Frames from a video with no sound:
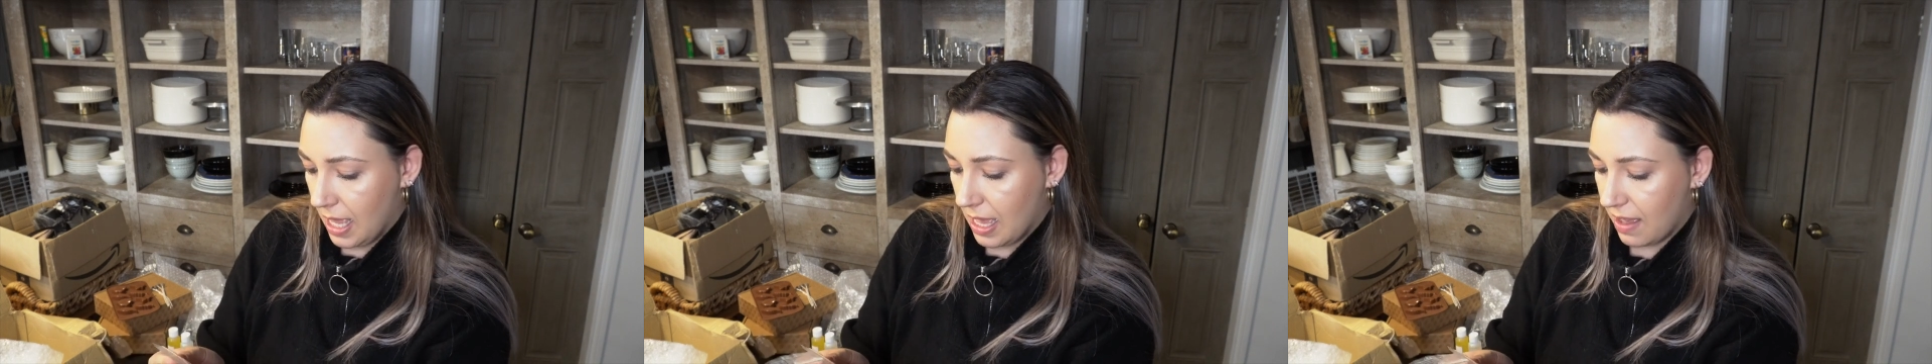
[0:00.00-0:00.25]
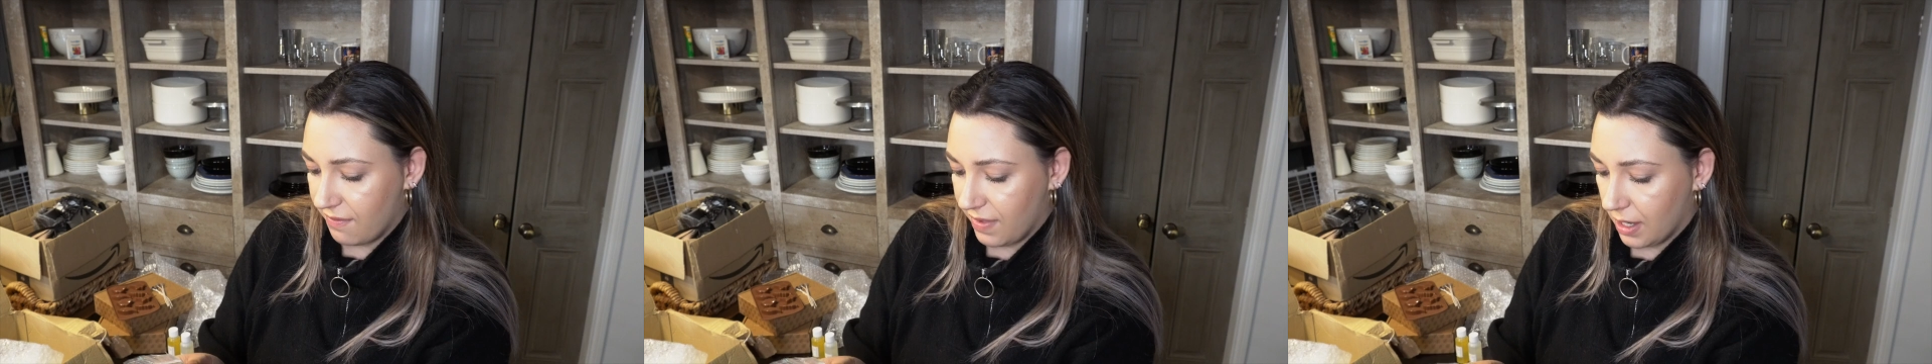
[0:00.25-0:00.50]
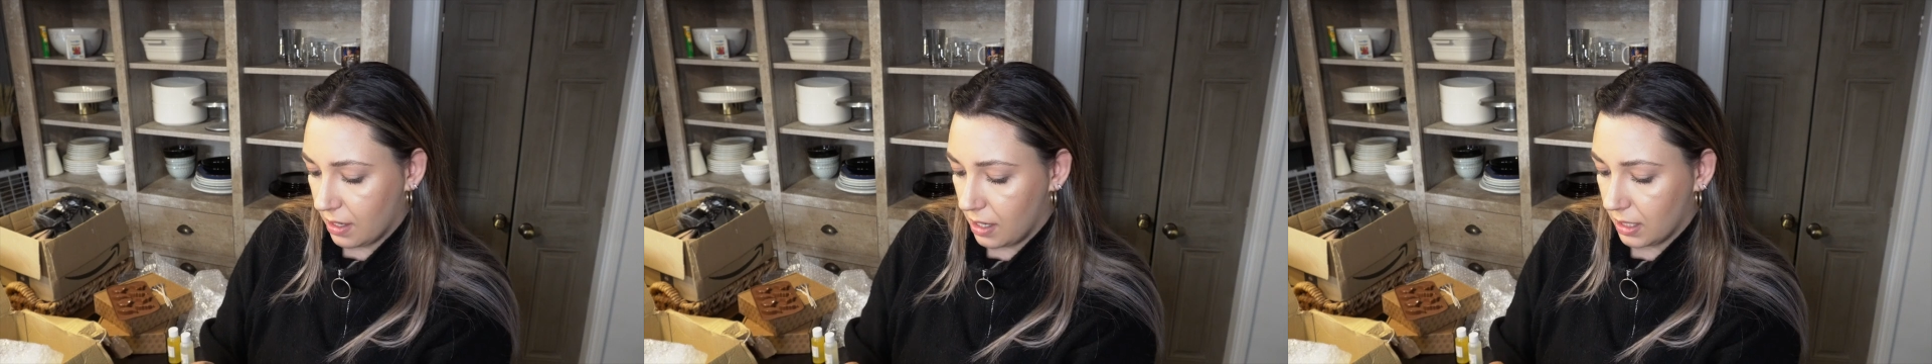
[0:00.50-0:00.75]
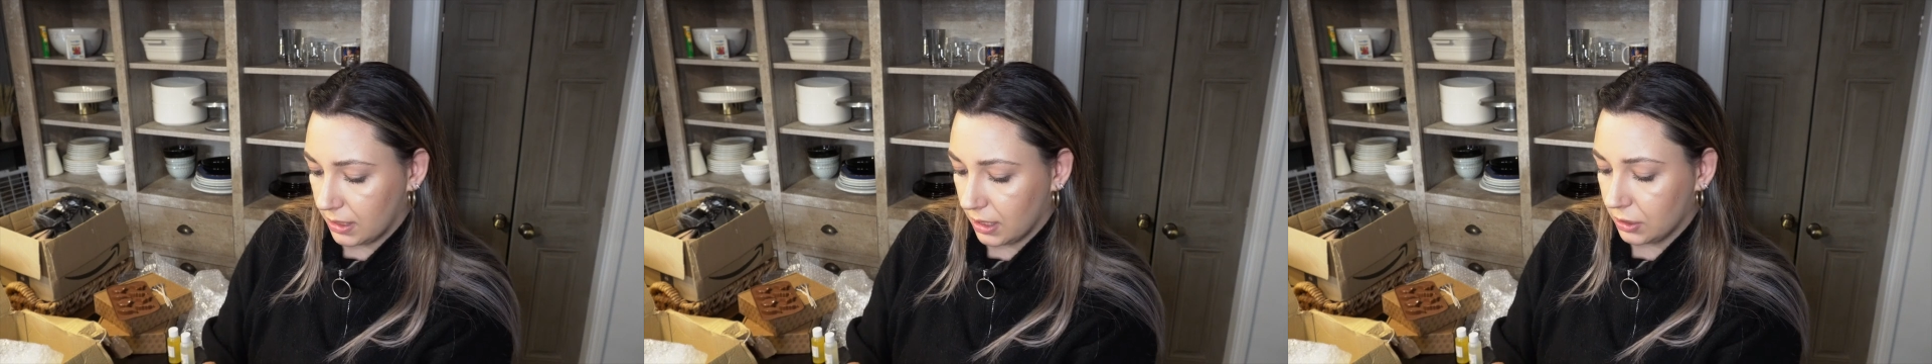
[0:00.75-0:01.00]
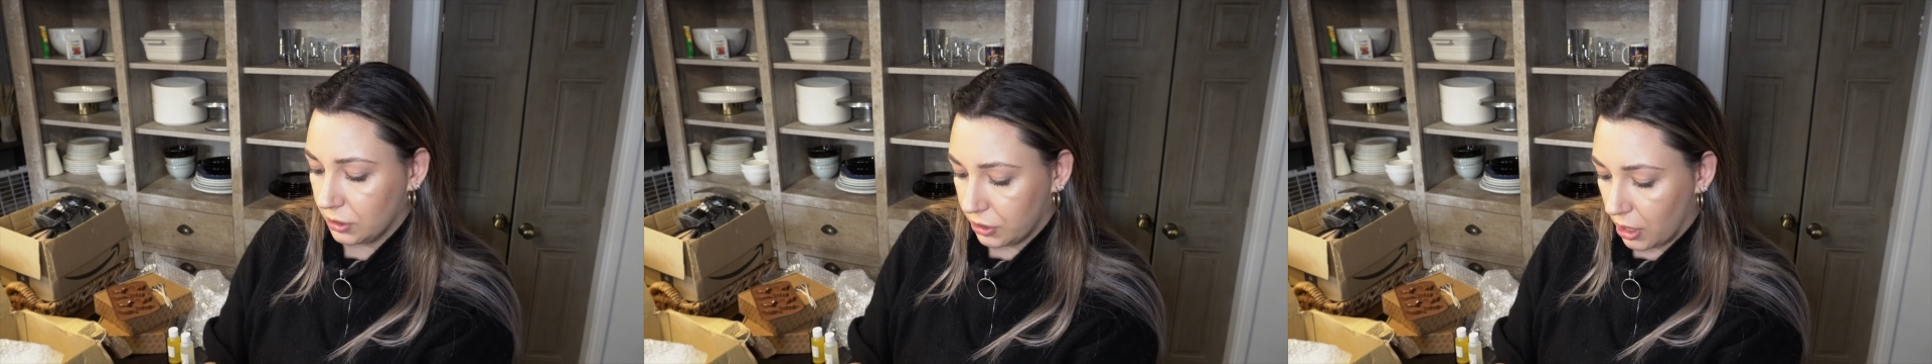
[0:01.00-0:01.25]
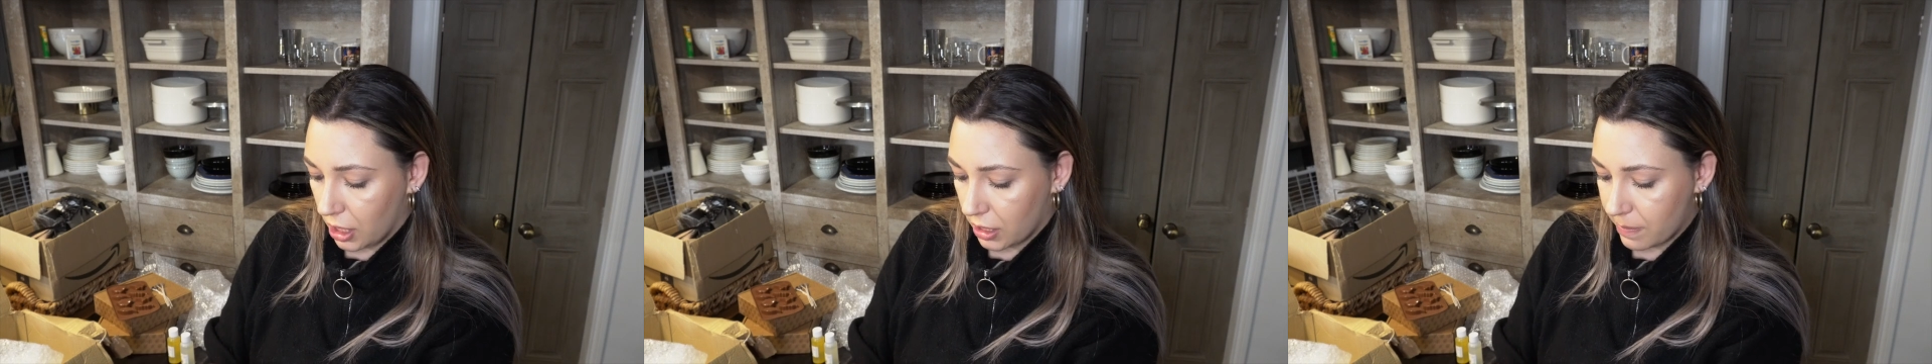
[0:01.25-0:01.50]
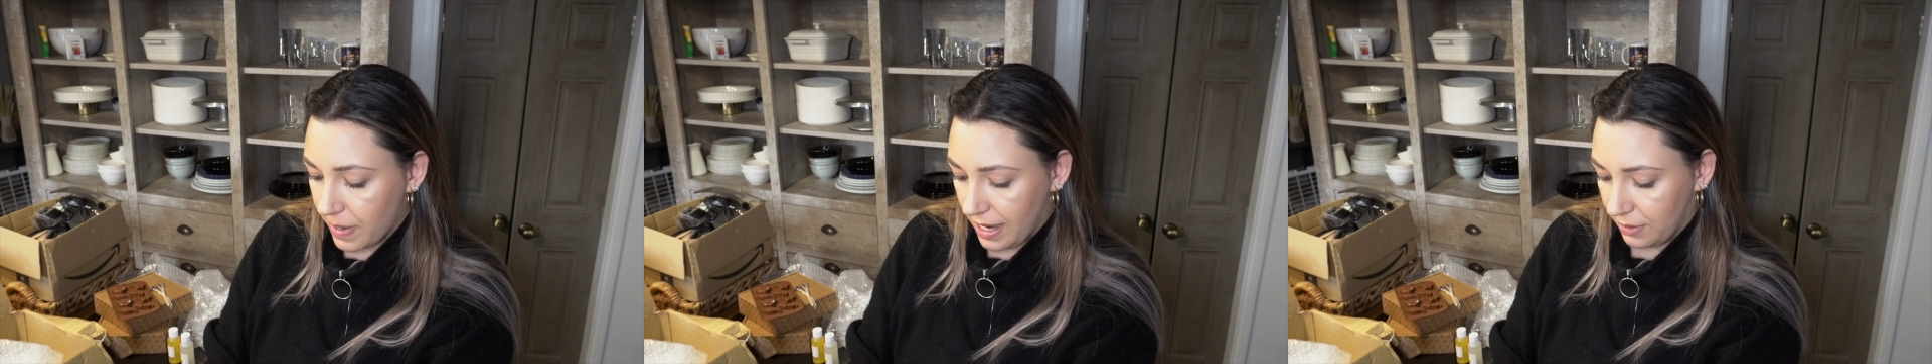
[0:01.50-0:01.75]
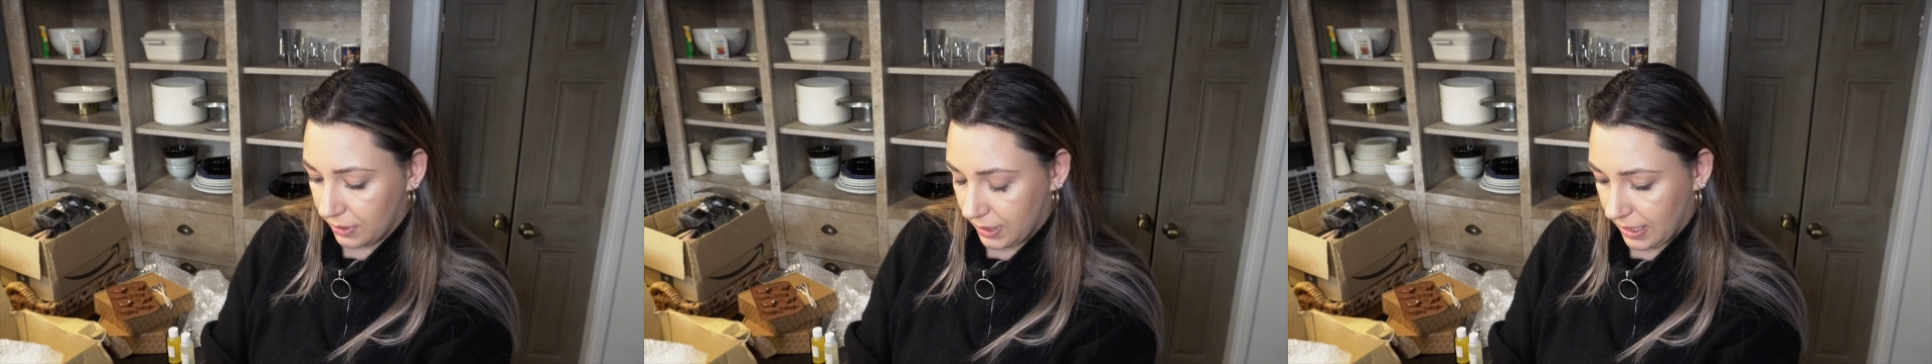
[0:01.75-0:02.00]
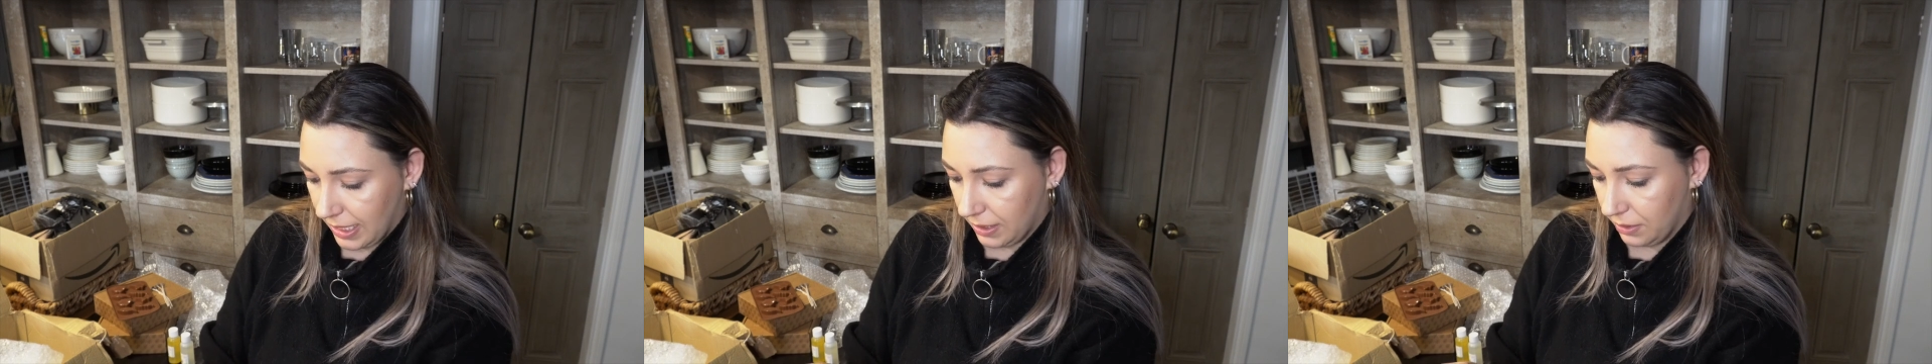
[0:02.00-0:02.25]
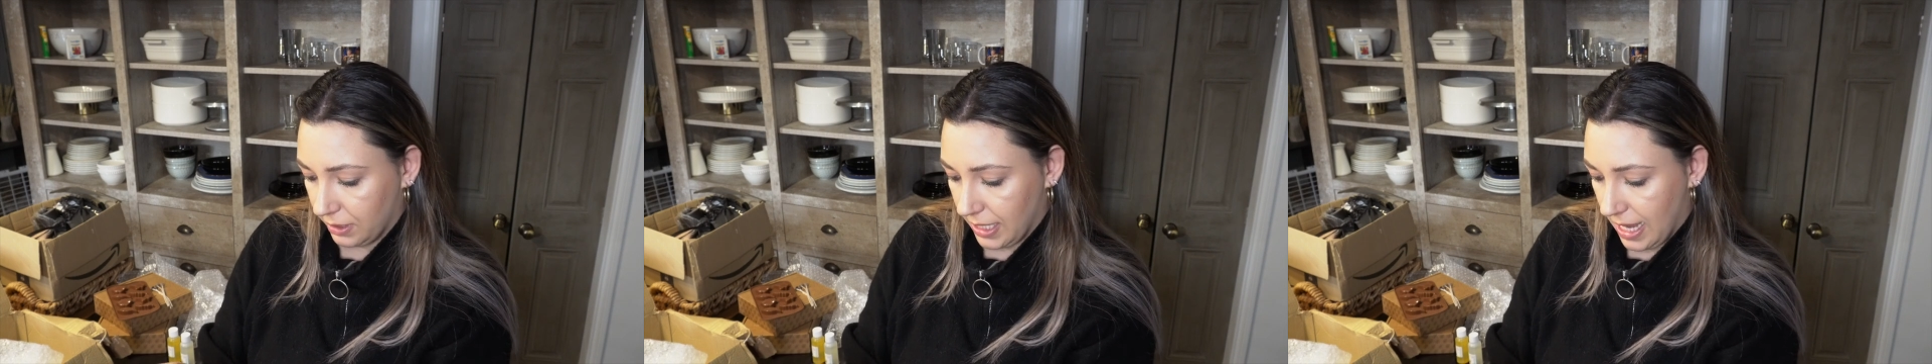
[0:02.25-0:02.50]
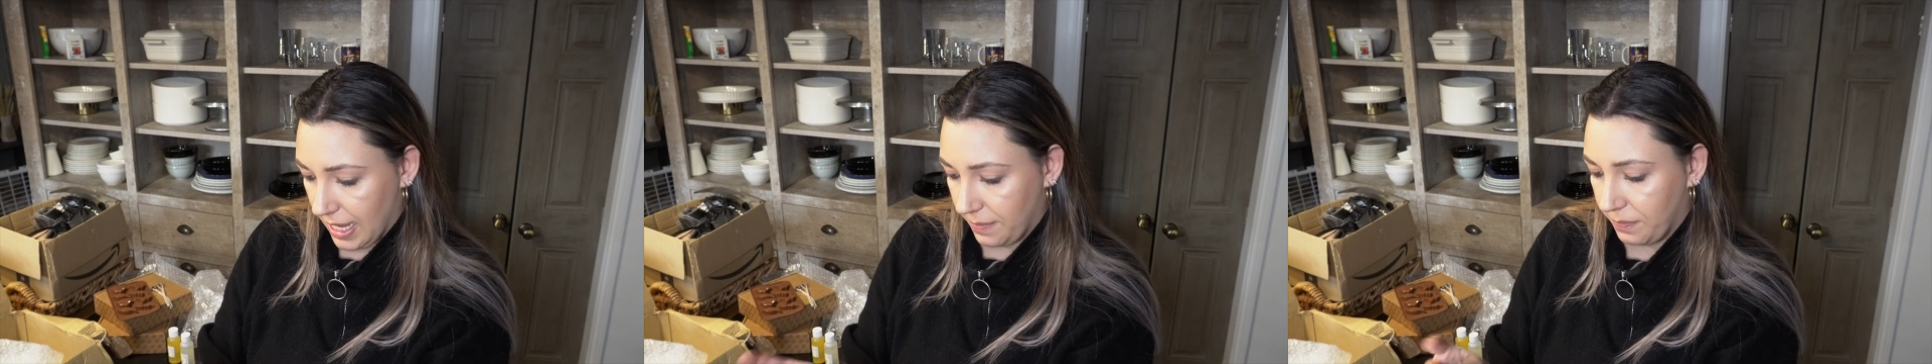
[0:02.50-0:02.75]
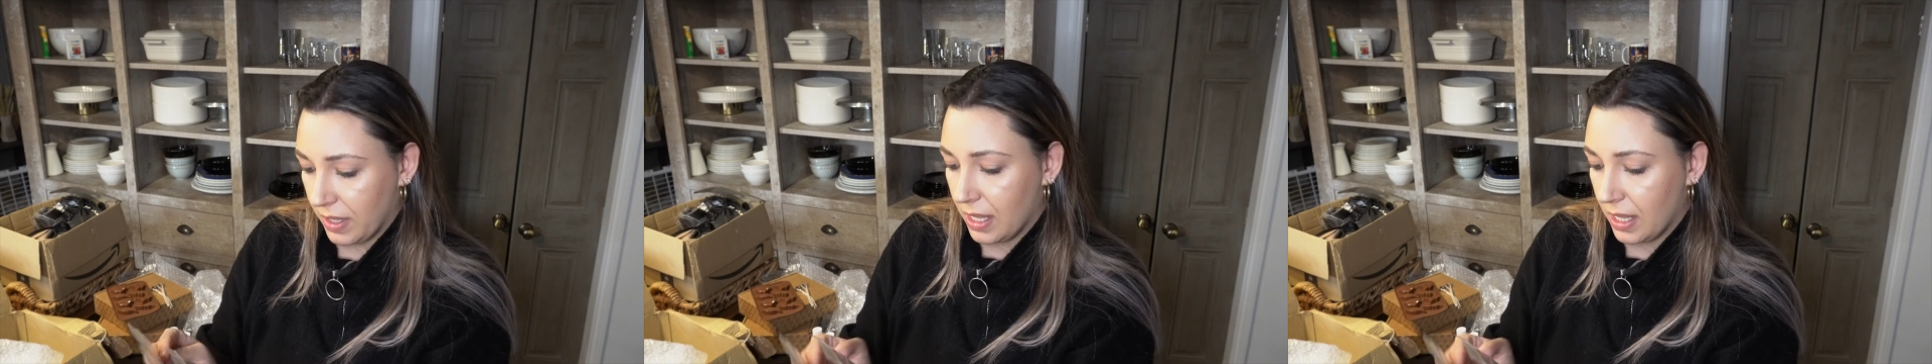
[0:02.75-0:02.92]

and we got a dark brown candle dye.